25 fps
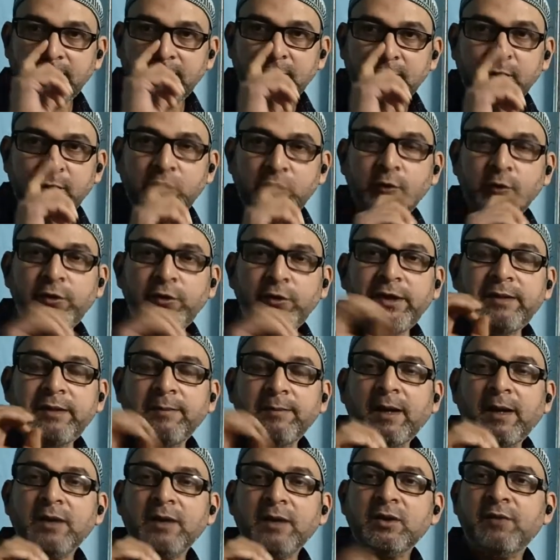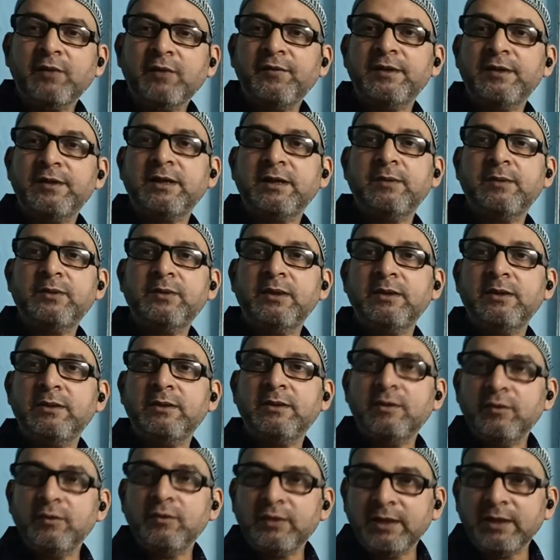unit mass of a substance,
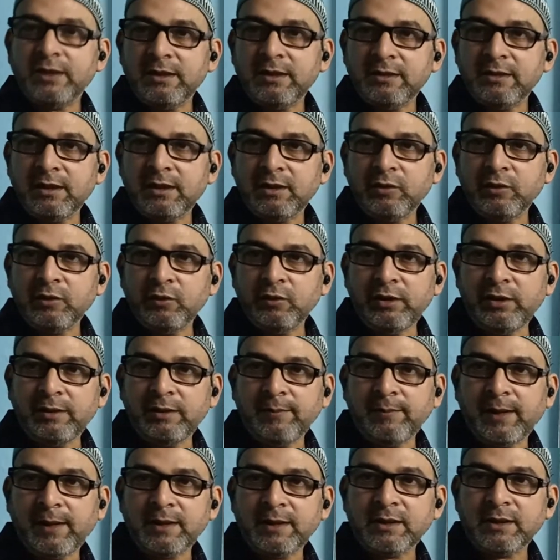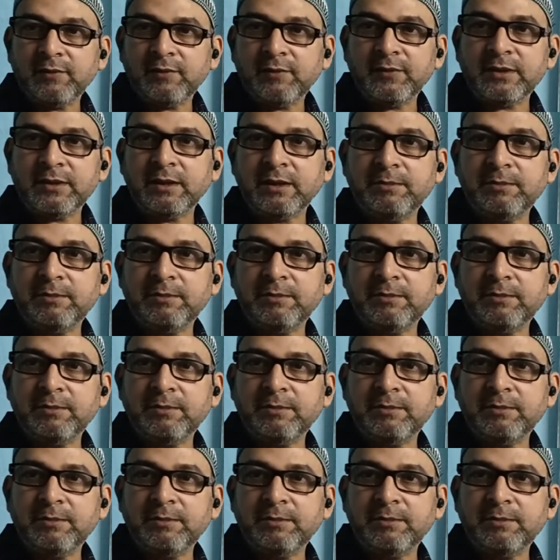to change the unit mass of a